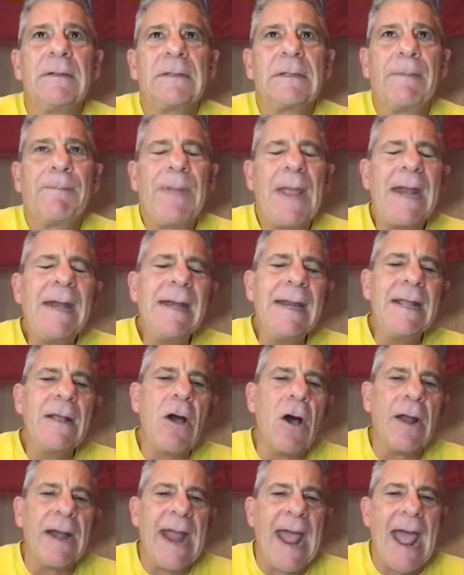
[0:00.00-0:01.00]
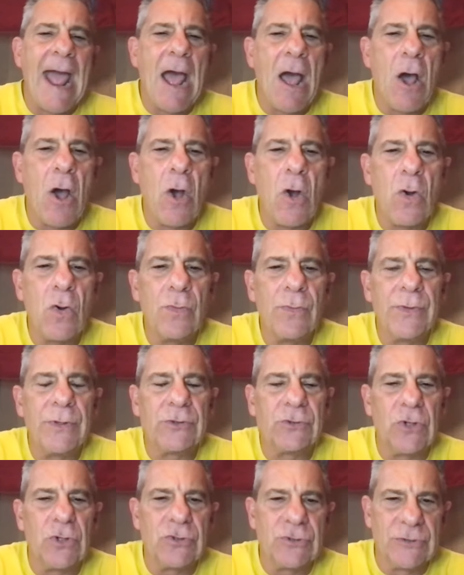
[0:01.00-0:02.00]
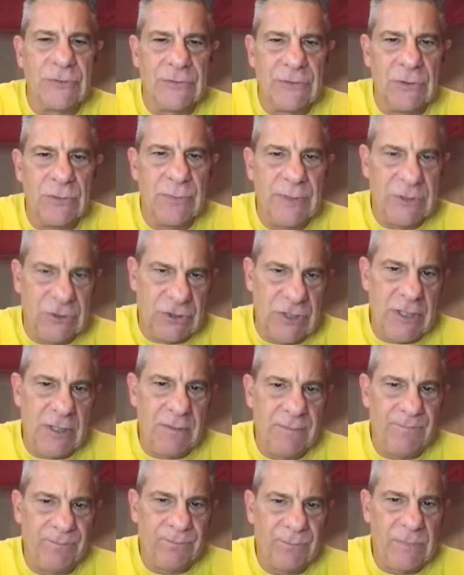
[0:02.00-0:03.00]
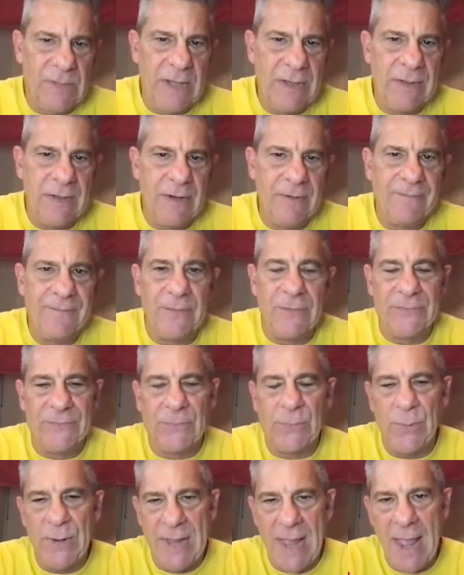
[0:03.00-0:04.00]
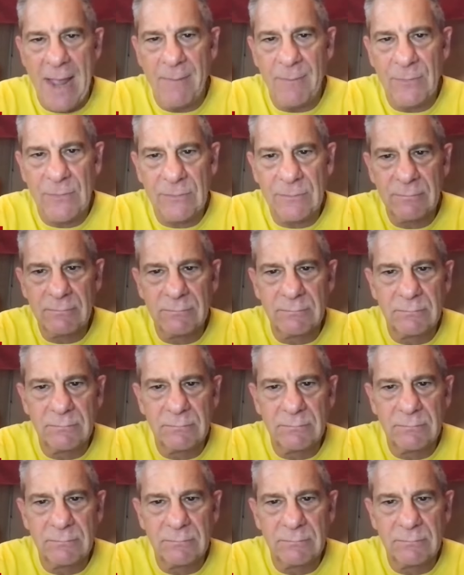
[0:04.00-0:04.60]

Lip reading: Depending on how the Trojans do this year in their first three games,